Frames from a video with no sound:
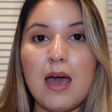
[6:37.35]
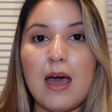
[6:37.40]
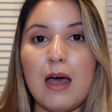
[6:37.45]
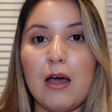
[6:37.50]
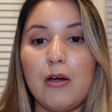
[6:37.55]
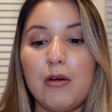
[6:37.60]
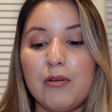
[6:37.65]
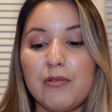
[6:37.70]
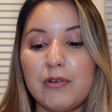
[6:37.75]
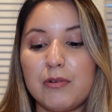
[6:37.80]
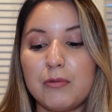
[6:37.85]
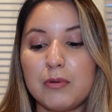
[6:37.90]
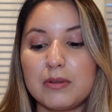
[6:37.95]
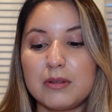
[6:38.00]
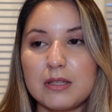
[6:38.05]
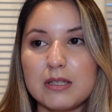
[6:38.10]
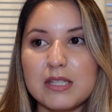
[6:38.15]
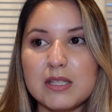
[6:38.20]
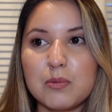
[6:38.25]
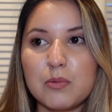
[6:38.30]
However, with
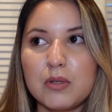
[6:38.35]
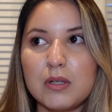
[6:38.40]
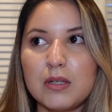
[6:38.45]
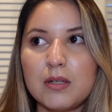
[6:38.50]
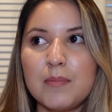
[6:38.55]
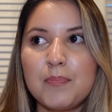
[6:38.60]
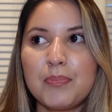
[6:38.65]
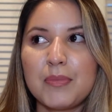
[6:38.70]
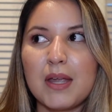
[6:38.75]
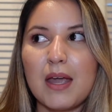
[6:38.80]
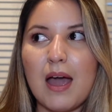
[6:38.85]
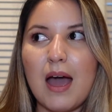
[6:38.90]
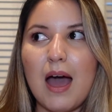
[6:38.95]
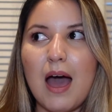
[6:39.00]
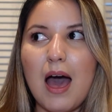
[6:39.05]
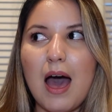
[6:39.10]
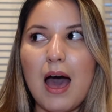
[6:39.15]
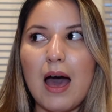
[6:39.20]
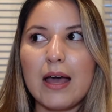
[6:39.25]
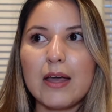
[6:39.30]
this one,
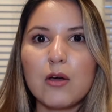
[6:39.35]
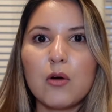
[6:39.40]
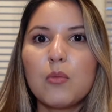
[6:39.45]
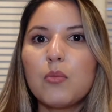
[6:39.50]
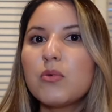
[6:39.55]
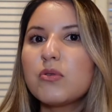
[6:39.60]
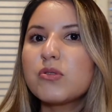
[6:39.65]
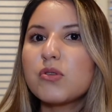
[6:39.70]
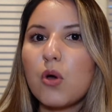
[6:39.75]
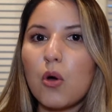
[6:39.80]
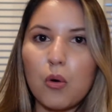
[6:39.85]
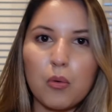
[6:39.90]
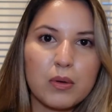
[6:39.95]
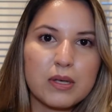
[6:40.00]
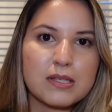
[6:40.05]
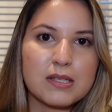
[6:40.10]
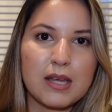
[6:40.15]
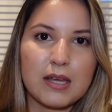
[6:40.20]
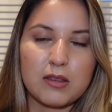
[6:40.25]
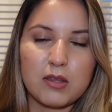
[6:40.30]
I almost
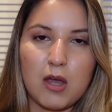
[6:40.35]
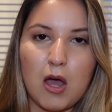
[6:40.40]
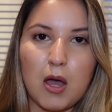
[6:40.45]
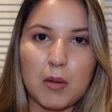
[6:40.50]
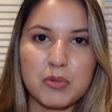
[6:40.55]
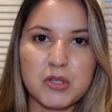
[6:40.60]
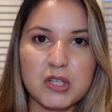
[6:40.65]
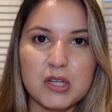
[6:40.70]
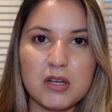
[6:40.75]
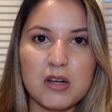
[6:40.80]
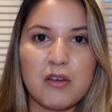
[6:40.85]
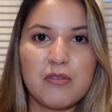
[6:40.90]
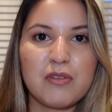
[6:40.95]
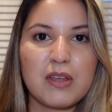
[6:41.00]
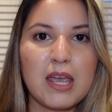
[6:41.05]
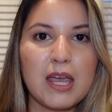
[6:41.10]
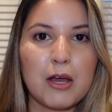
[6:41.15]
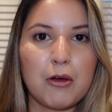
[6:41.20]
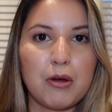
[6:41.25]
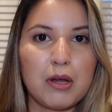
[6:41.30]
always like the option of
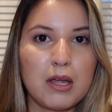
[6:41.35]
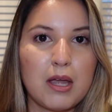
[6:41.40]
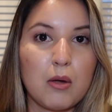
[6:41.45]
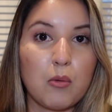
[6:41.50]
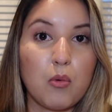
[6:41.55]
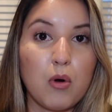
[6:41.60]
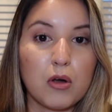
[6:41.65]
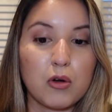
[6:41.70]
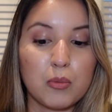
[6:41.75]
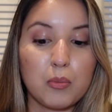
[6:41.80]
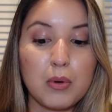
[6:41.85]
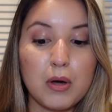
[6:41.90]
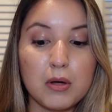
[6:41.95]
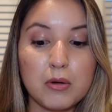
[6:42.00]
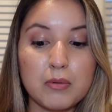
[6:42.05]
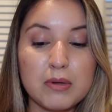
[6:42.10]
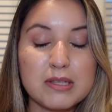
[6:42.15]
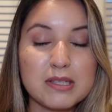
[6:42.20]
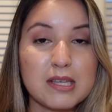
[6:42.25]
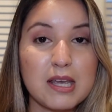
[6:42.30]
carrying a water
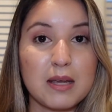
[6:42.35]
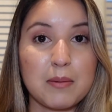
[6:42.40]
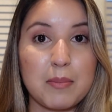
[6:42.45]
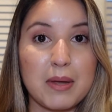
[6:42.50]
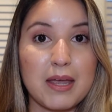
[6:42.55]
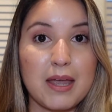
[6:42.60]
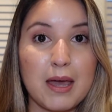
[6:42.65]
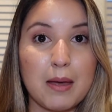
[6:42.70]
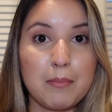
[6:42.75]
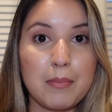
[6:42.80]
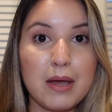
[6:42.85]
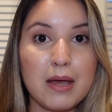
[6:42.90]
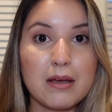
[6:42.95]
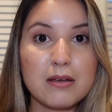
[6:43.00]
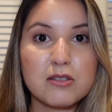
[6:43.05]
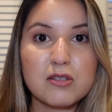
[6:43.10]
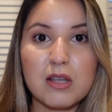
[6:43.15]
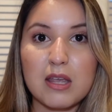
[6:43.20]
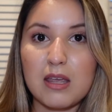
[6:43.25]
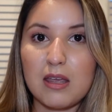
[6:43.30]
bottle inside my
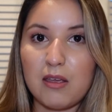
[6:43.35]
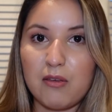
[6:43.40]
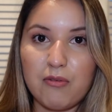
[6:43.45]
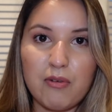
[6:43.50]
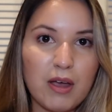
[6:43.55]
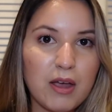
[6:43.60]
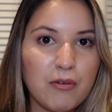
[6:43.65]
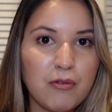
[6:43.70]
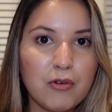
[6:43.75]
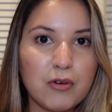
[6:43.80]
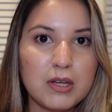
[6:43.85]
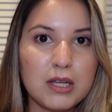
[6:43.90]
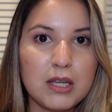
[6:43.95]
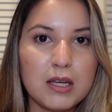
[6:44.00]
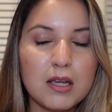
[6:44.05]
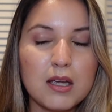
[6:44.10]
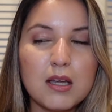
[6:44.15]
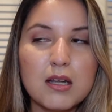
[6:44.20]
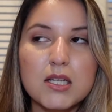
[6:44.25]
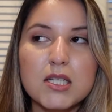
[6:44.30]
handbags if I ever need
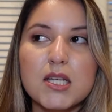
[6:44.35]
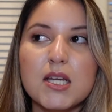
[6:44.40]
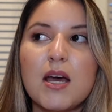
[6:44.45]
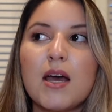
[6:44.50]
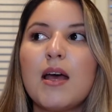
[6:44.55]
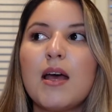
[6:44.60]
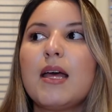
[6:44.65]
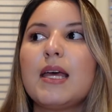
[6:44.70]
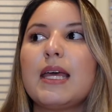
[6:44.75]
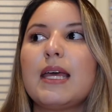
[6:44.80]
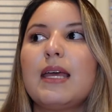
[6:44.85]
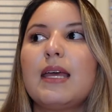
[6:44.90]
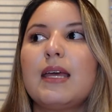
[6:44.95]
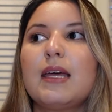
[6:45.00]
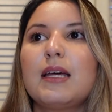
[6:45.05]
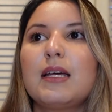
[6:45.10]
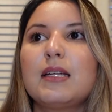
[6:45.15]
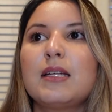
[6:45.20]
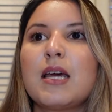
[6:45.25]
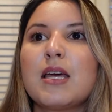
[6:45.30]
it,
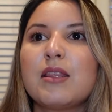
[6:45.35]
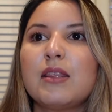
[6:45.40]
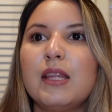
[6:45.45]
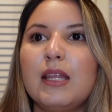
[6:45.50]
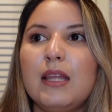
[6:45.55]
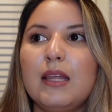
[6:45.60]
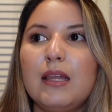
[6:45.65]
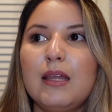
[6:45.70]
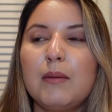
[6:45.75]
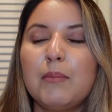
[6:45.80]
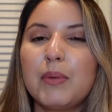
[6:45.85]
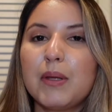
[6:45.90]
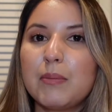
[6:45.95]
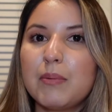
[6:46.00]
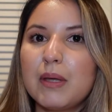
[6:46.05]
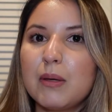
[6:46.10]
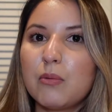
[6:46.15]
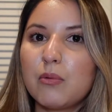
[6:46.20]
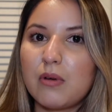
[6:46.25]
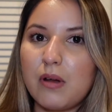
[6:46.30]
and the
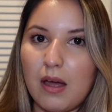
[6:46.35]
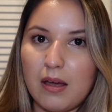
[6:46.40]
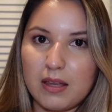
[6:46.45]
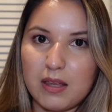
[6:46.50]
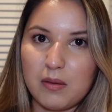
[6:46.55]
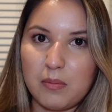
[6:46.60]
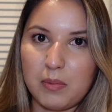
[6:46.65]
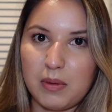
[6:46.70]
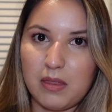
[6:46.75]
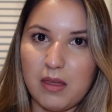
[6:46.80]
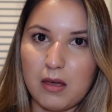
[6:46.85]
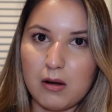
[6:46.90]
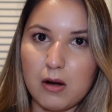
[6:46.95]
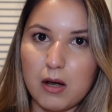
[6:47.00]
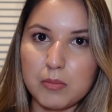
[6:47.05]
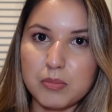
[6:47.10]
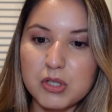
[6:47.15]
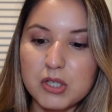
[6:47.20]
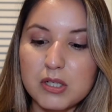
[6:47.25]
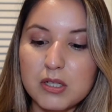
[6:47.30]
BB will not give me that
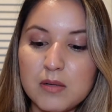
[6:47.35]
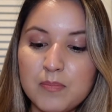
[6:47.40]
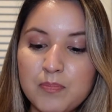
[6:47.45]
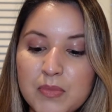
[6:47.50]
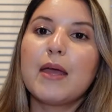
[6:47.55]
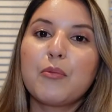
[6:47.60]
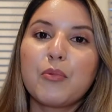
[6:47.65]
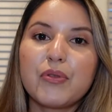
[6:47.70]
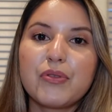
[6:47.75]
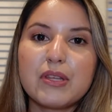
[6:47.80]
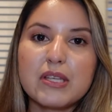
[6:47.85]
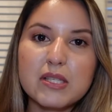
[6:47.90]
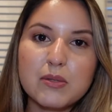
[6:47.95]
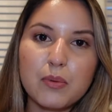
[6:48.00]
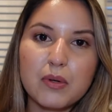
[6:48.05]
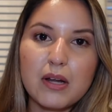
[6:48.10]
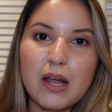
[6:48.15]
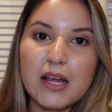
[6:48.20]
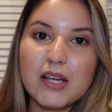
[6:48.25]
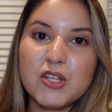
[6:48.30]
option. And with this
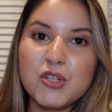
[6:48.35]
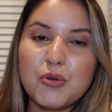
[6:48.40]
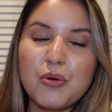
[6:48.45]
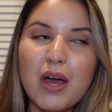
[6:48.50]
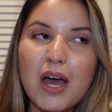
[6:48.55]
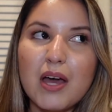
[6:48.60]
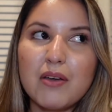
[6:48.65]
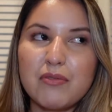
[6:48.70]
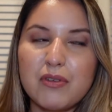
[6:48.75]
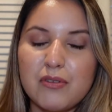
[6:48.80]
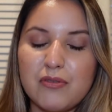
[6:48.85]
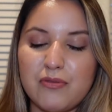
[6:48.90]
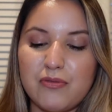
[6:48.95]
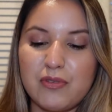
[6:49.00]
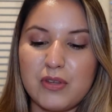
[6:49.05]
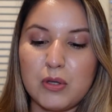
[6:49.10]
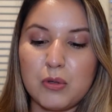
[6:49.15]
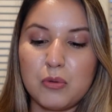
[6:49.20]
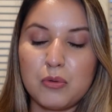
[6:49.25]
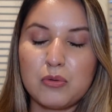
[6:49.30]
one, I do have a
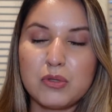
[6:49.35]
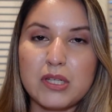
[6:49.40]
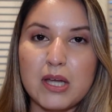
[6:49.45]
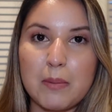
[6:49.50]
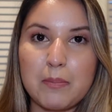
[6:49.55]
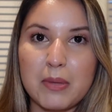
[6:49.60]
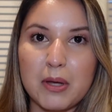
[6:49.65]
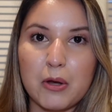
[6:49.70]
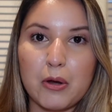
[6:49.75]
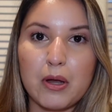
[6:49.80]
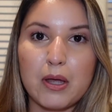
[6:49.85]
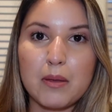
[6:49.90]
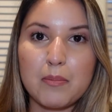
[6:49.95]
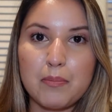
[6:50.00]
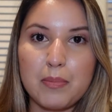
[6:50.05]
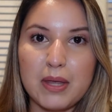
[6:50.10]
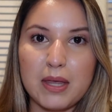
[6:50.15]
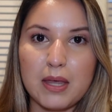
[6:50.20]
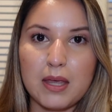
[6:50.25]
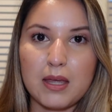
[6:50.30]
few Damier
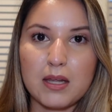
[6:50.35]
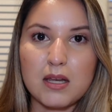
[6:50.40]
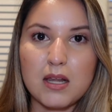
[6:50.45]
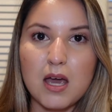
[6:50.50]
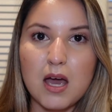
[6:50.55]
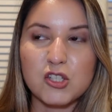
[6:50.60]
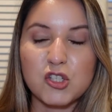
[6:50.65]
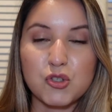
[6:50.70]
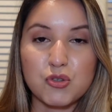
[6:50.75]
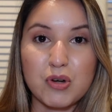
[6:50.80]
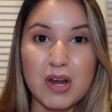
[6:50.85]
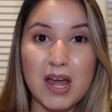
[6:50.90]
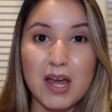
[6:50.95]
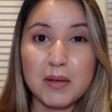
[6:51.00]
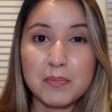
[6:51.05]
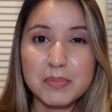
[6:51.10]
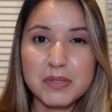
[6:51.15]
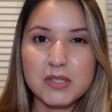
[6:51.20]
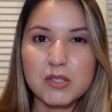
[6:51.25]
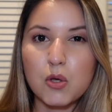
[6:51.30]
Ebene
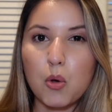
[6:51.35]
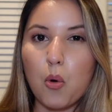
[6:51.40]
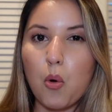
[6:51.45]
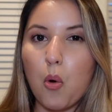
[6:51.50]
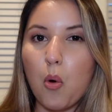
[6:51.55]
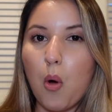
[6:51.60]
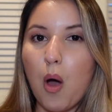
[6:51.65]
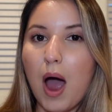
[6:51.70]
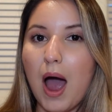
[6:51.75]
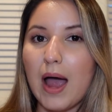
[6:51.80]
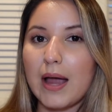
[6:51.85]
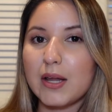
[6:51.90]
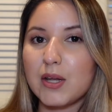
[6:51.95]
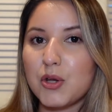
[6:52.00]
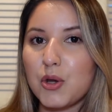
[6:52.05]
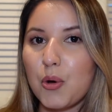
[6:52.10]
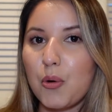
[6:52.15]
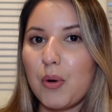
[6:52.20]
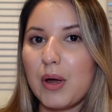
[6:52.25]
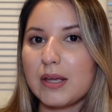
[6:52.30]
straps, so I
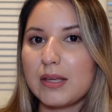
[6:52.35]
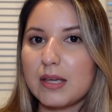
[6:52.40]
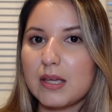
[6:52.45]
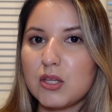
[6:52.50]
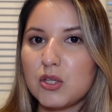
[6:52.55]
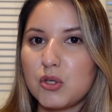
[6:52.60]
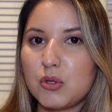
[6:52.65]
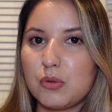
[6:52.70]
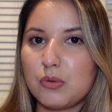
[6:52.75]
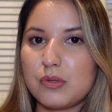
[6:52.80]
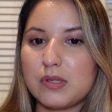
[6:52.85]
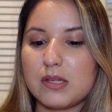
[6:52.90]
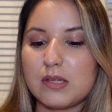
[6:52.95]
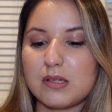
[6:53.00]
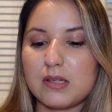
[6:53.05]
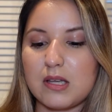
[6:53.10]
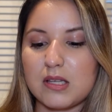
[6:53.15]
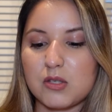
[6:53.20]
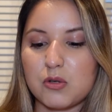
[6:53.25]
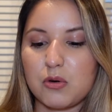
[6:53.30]
know I can use this
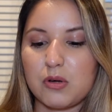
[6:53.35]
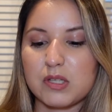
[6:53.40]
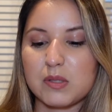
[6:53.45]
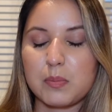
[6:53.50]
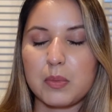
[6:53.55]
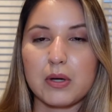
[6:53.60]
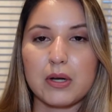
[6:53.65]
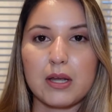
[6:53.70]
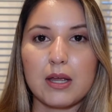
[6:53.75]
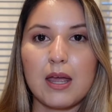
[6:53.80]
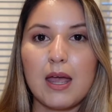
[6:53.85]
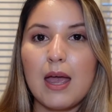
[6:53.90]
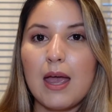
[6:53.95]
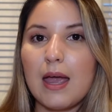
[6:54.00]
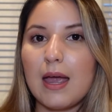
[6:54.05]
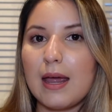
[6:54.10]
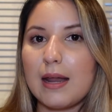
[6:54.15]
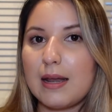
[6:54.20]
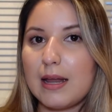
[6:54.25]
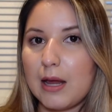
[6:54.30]
as crossbody.
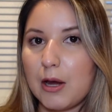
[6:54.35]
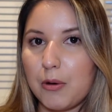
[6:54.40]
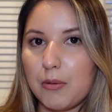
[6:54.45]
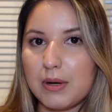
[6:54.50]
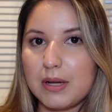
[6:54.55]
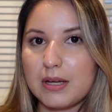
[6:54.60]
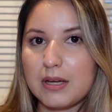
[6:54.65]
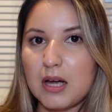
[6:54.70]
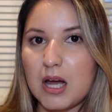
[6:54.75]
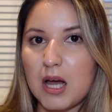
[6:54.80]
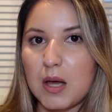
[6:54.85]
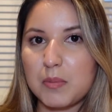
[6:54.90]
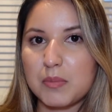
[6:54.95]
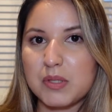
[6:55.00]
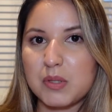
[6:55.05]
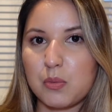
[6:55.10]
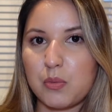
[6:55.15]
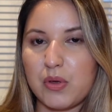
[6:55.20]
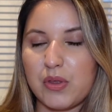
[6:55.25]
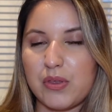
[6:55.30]
And it already
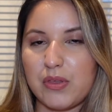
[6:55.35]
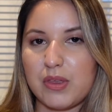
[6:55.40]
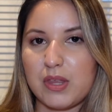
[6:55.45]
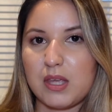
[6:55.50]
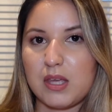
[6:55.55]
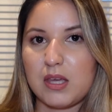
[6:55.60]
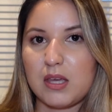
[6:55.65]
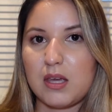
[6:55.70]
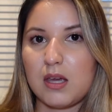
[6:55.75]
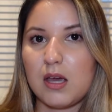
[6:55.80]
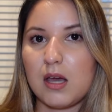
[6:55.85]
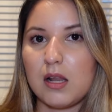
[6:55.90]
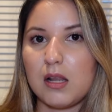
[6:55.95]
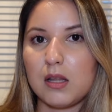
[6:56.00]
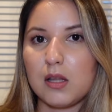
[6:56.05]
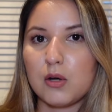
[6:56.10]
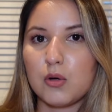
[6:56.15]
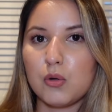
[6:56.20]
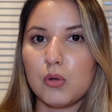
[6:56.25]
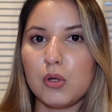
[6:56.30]
comes with the
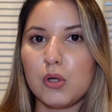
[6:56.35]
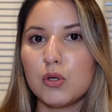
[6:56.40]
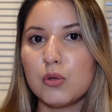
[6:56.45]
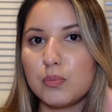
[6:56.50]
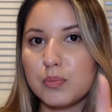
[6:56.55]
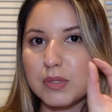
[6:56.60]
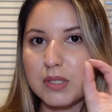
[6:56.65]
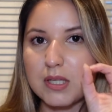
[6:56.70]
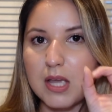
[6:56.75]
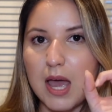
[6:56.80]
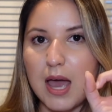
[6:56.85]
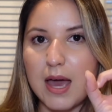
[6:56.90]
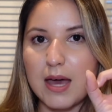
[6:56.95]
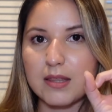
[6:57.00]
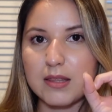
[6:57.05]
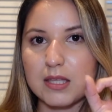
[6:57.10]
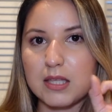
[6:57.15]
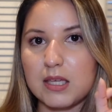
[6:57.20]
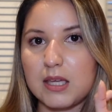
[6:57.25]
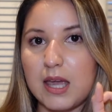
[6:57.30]
little loops
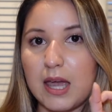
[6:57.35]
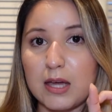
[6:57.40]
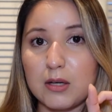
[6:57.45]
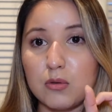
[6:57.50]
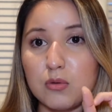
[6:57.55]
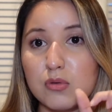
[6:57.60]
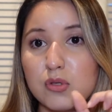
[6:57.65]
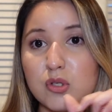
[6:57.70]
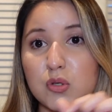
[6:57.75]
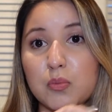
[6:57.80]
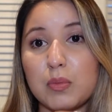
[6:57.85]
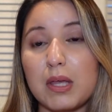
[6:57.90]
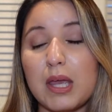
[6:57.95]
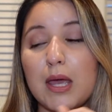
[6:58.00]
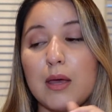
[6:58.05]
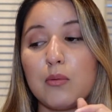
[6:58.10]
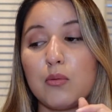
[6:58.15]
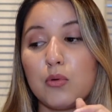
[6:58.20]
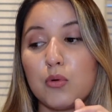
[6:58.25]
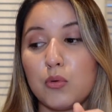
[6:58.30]
at the handles to be
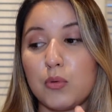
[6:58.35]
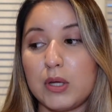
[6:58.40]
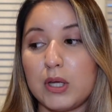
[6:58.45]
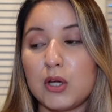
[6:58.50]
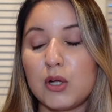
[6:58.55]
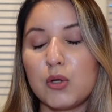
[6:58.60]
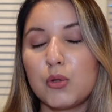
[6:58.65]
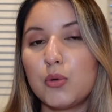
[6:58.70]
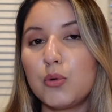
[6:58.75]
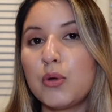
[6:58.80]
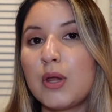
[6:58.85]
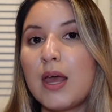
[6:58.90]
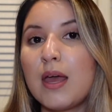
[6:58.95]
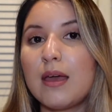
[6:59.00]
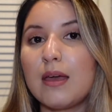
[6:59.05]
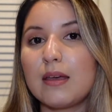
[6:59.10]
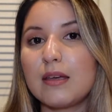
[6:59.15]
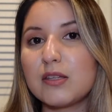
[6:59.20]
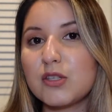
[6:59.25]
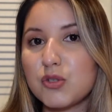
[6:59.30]
able to include
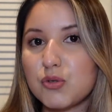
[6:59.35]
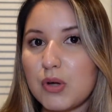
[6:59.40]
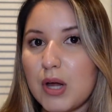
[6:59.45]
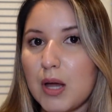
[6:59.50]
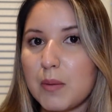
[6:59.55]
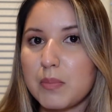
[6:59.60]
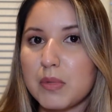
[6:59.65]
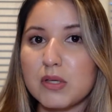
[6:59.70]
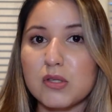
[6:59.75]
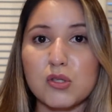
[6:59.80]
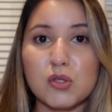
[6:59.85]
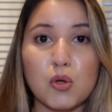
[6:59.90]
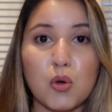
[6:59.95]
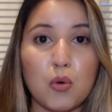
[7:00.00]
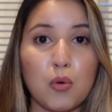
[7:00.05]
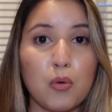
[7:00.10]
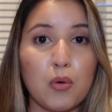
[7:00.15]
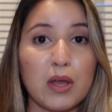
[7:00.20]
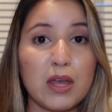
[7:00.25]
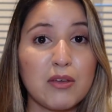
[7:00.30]
a strap,
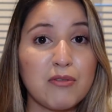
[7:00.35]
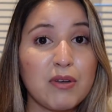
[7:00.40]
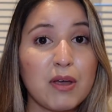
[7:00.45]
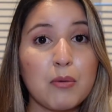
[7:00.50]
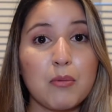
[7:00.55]
so if I